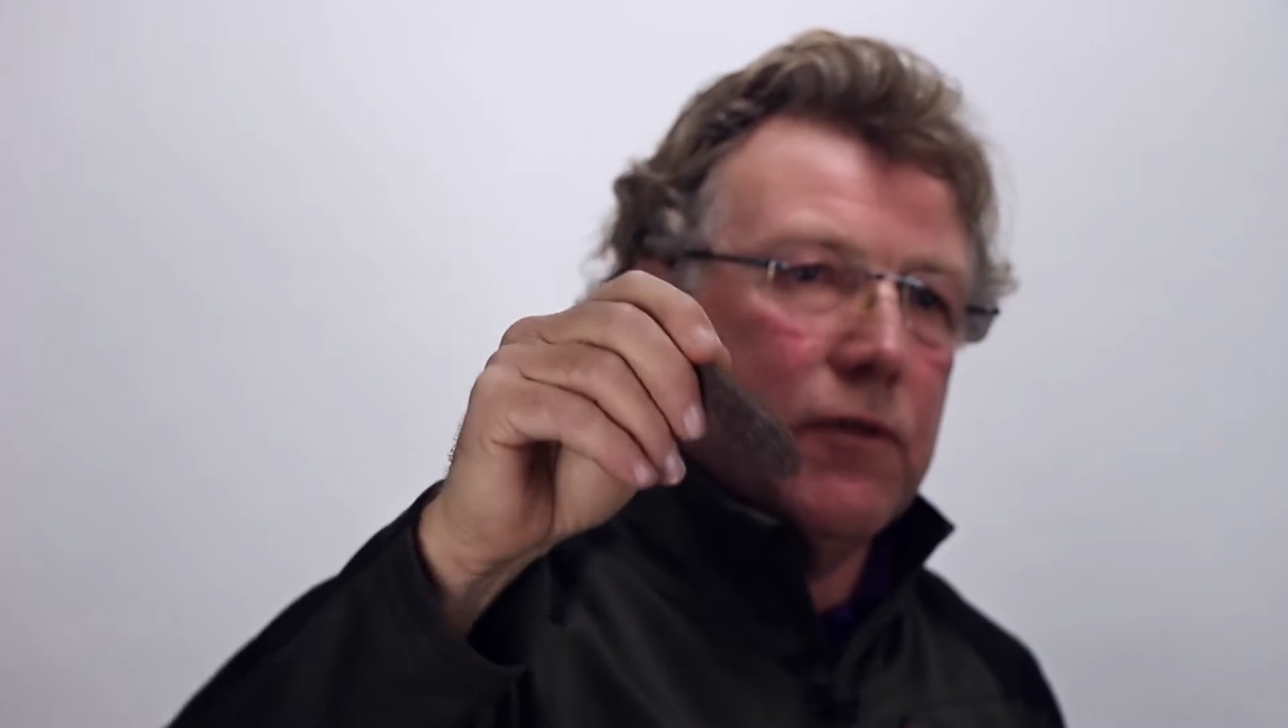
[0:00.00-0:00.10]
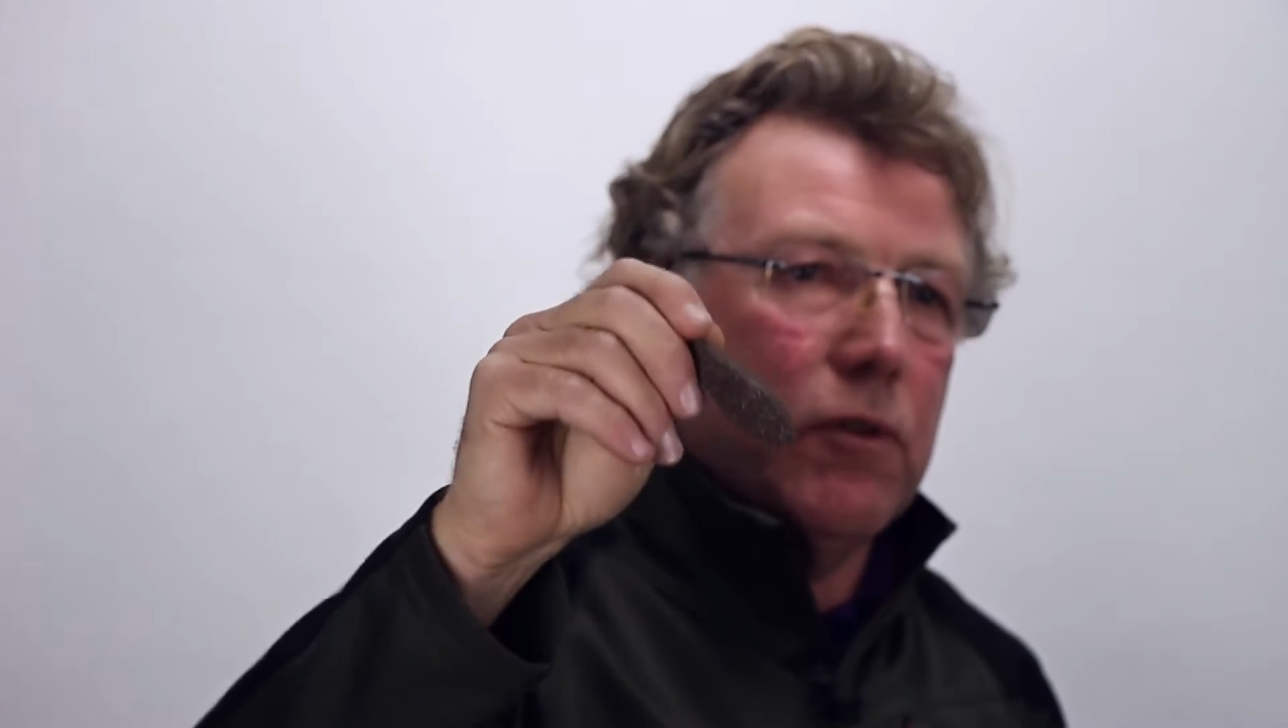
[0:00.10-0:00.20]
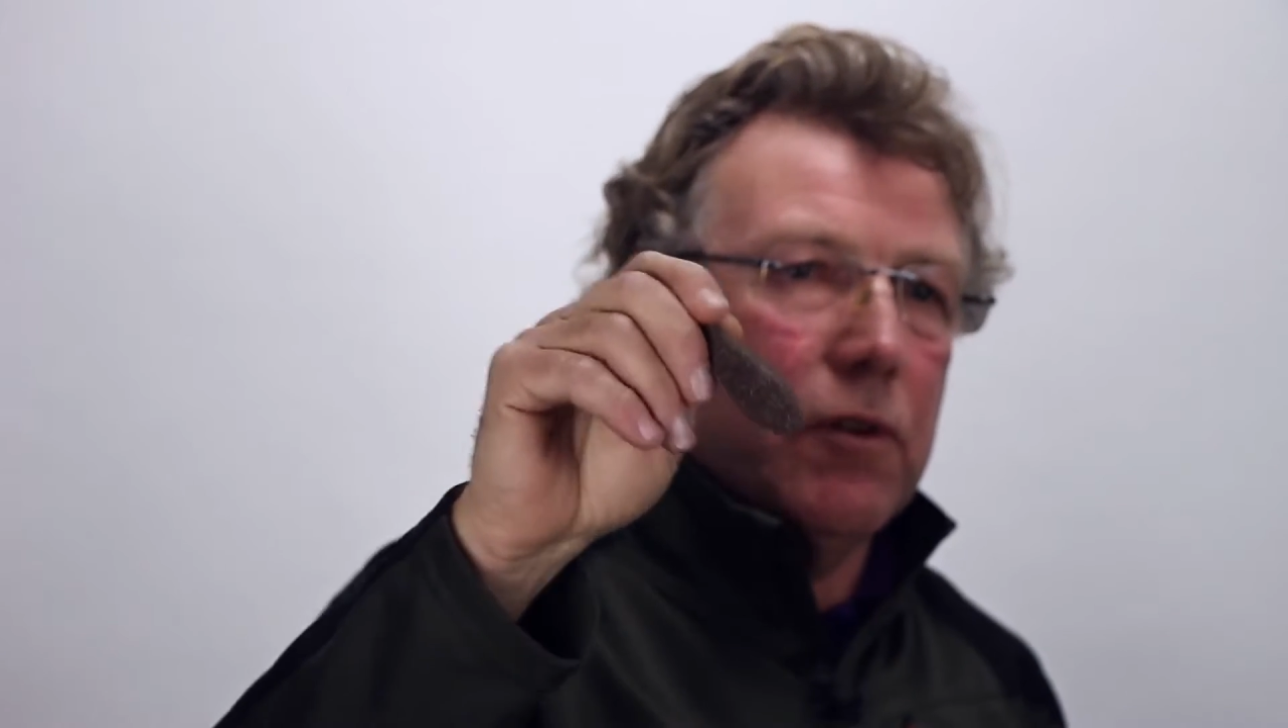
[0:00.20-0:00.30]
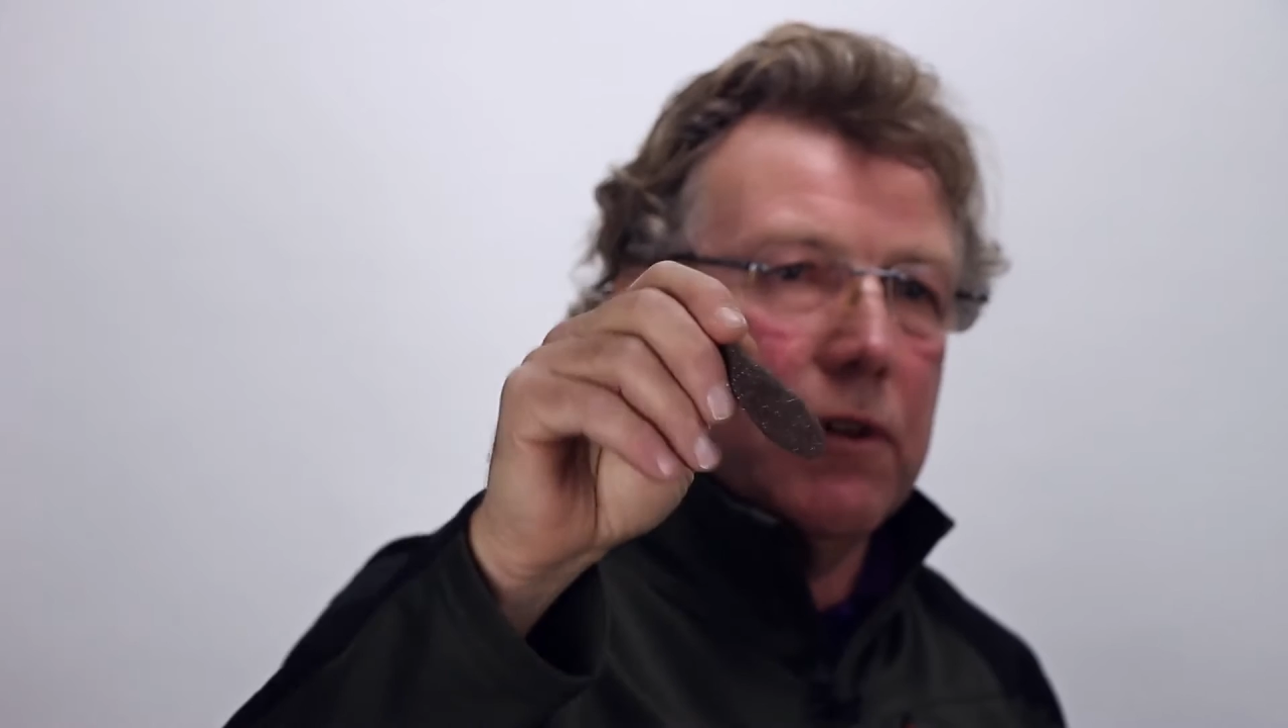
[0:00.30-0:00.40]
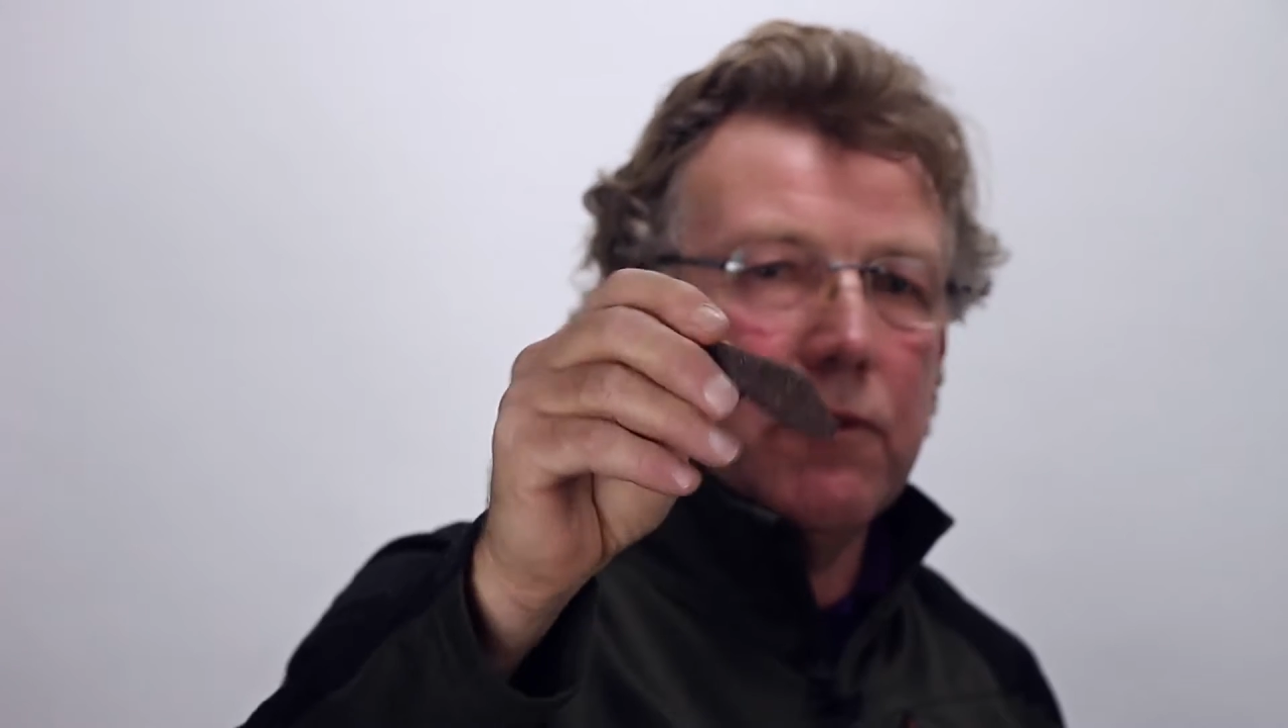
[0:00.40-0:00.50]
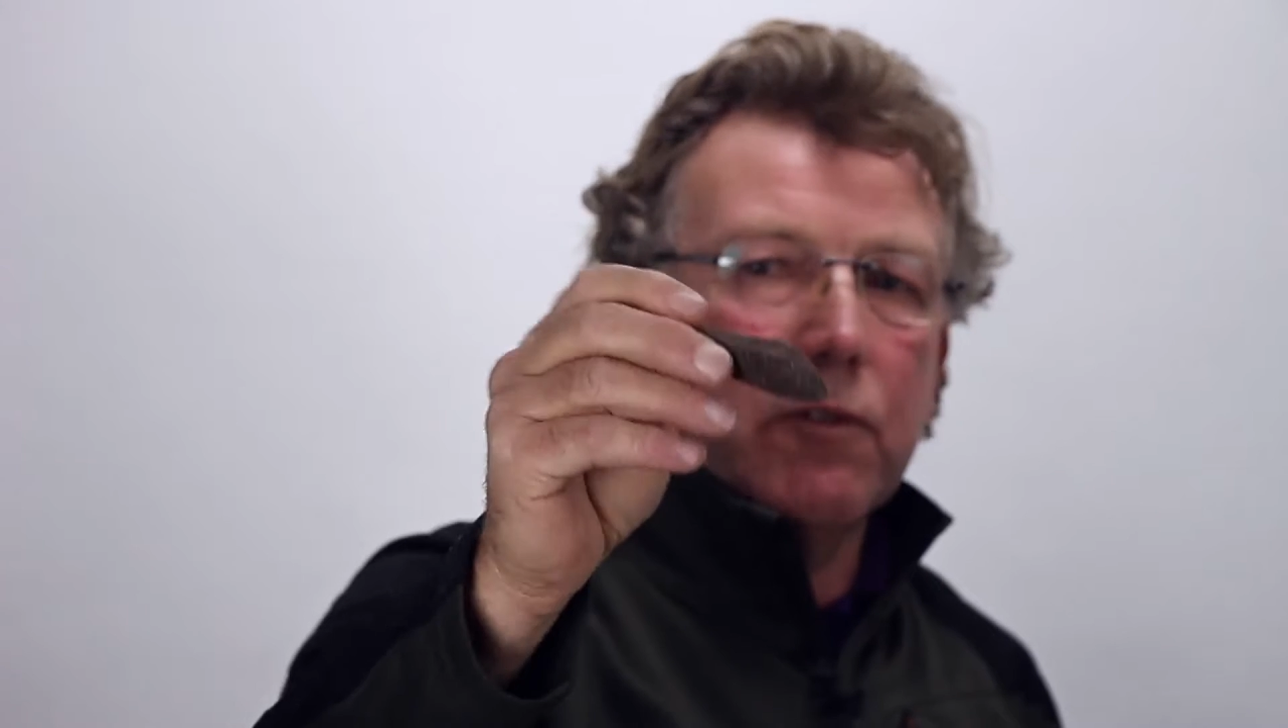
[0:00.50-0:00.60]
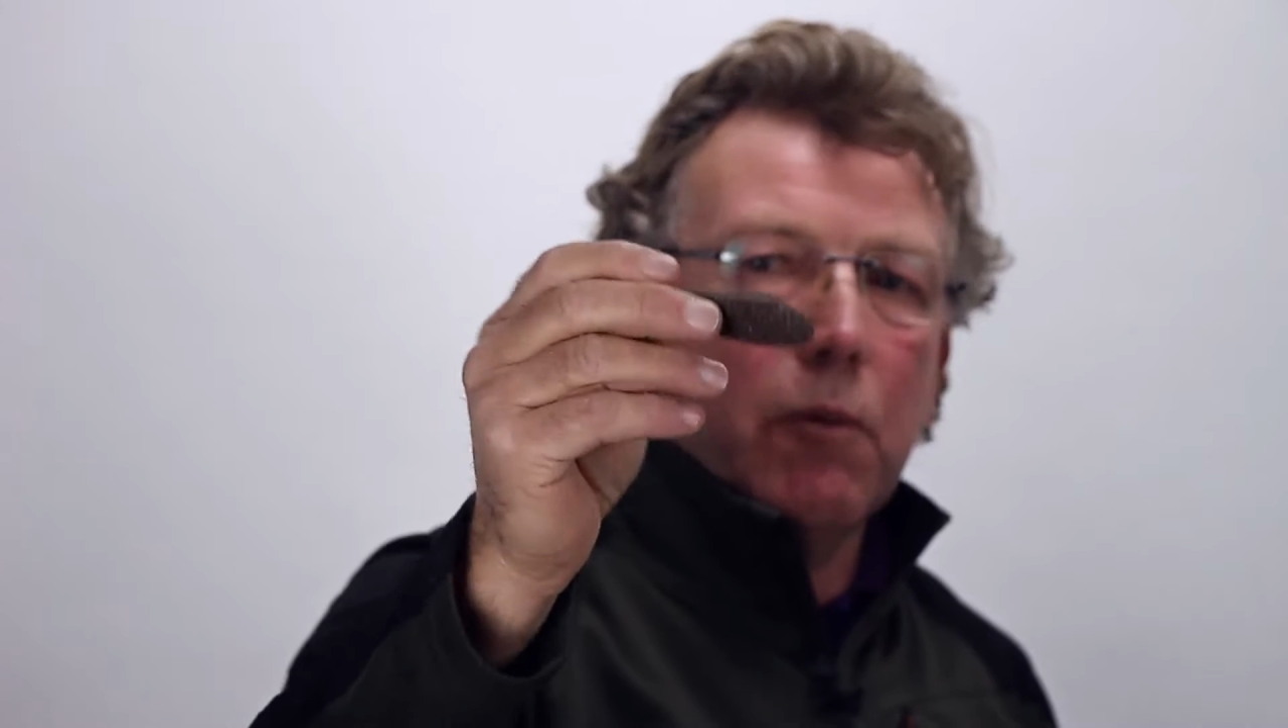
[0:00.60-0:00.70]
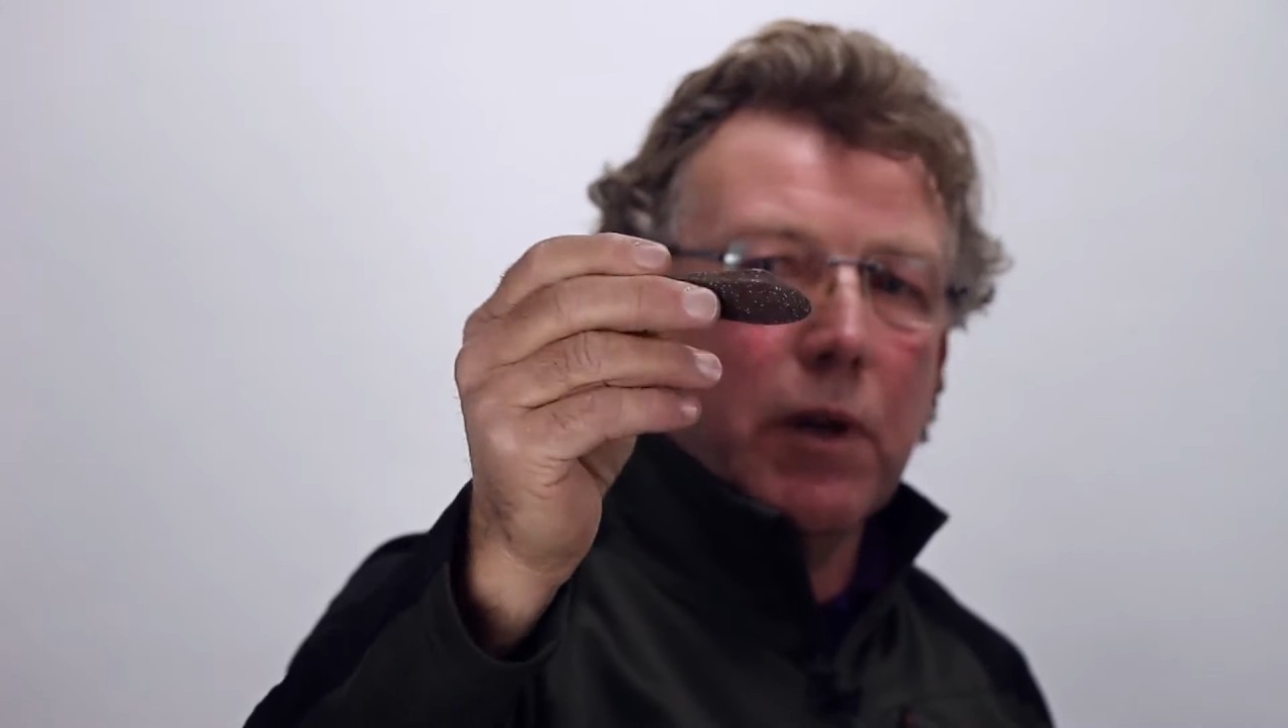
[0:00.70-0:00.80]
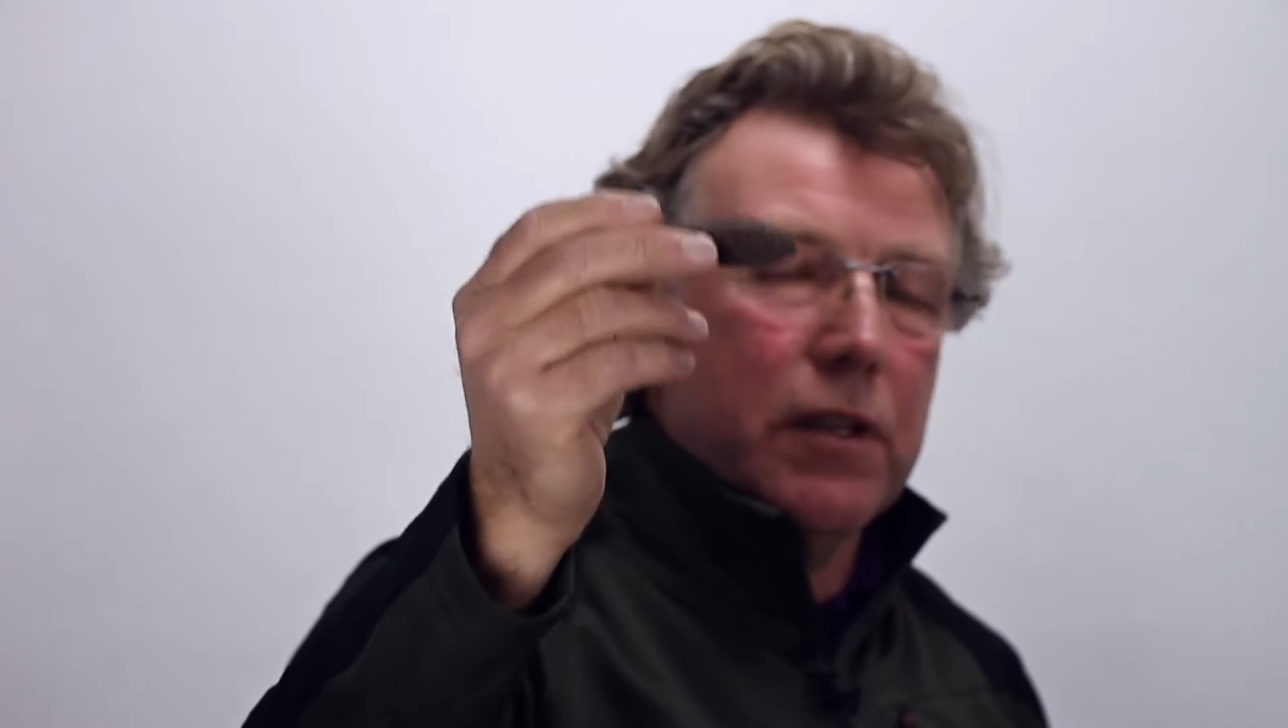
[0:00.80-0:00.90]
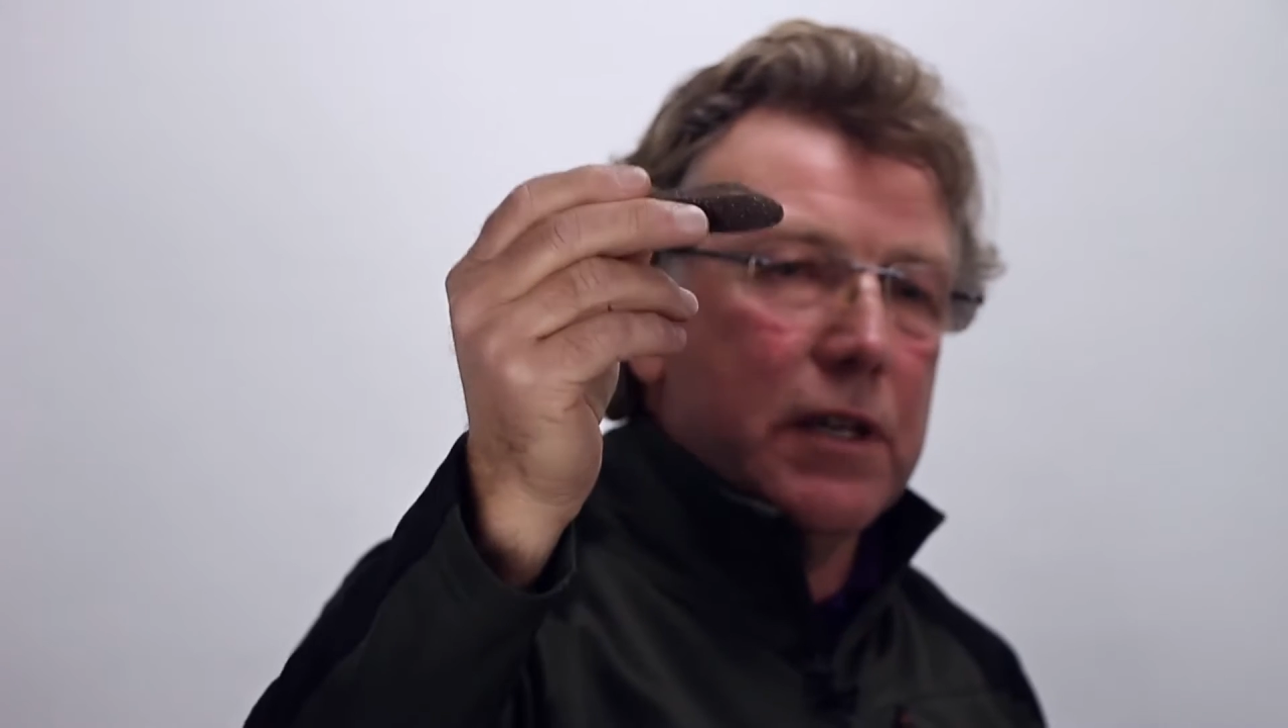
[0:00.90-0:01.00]
if you've
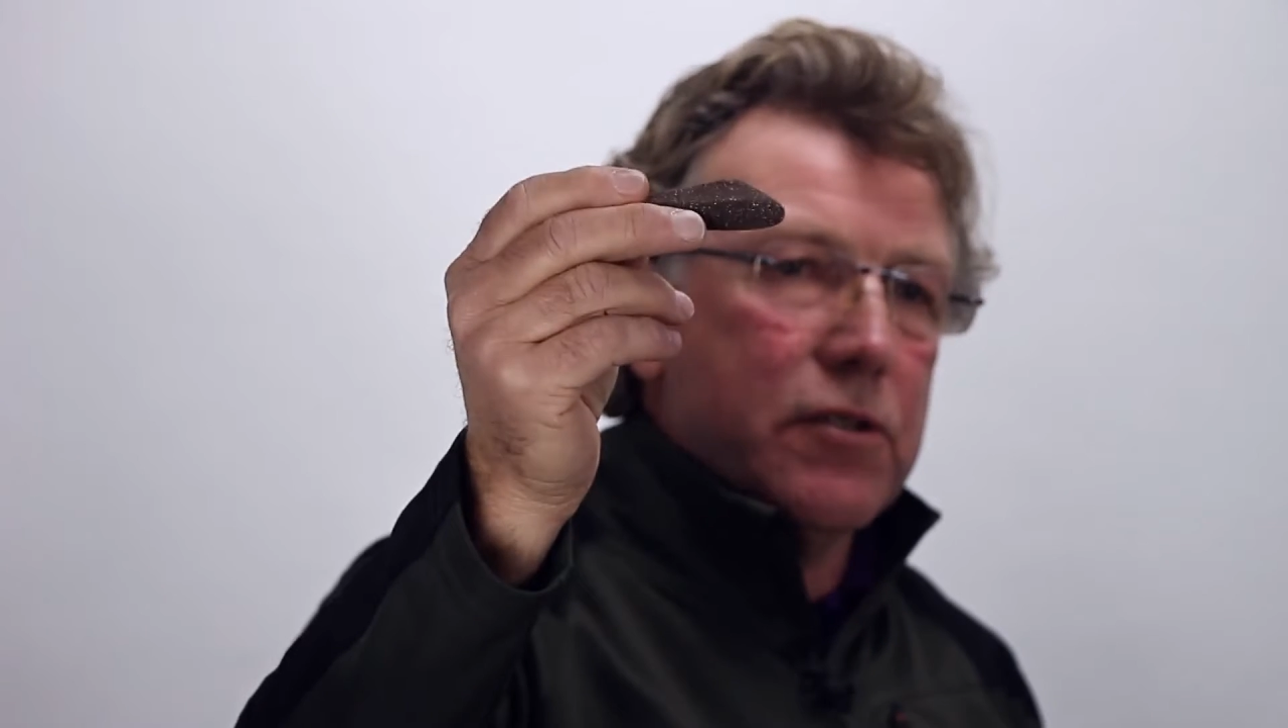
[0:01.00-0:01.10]
got one of